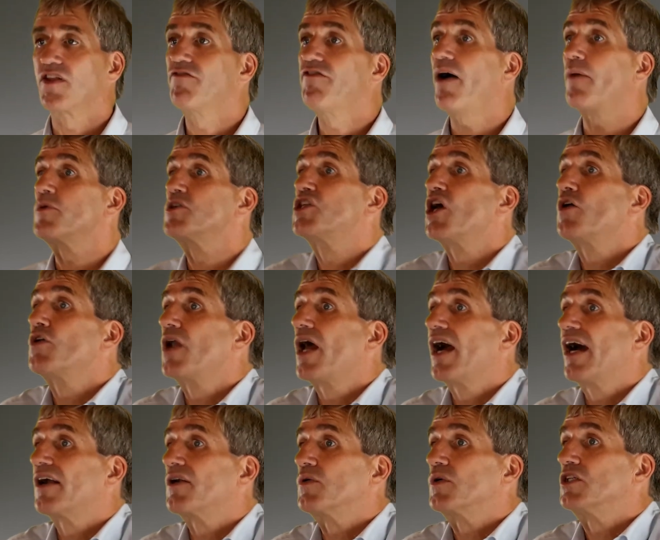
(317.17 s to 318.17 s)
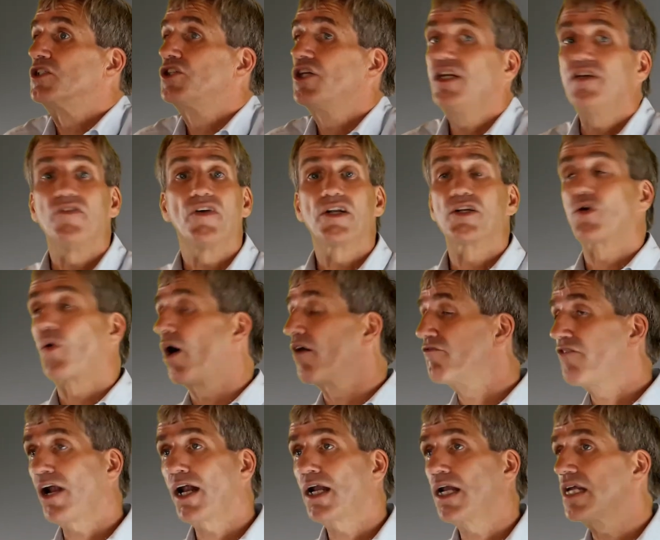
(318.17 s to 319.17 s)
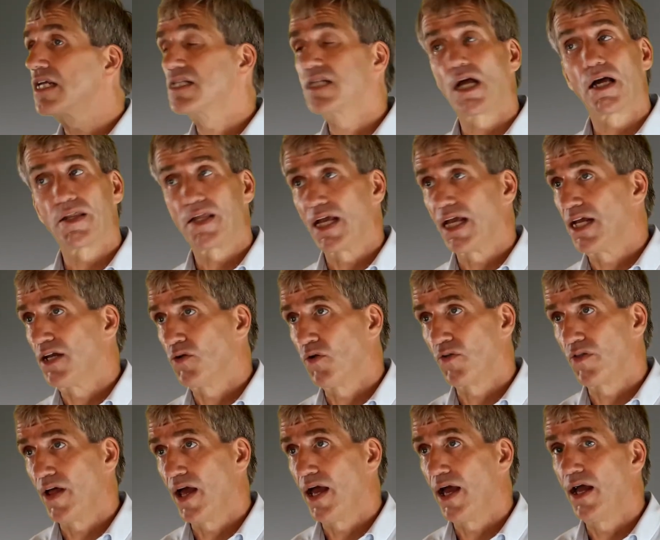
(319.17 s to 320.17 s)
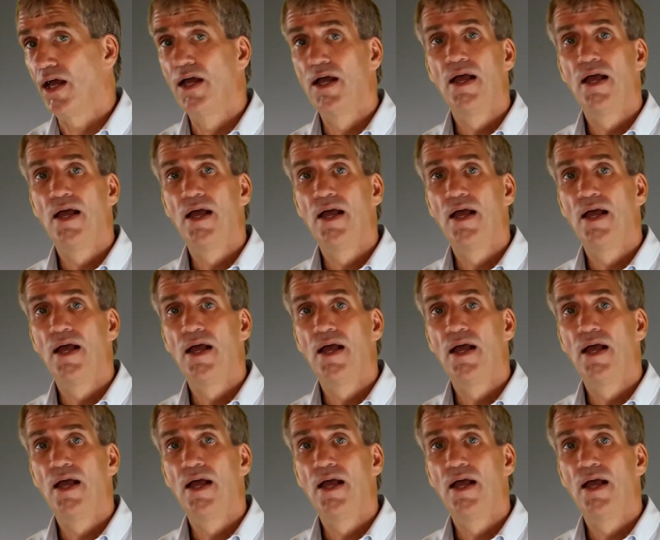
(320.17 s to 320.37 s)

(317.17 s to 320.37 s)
The fact we don't know how to achieve it, quite frankly, is neither here nor there.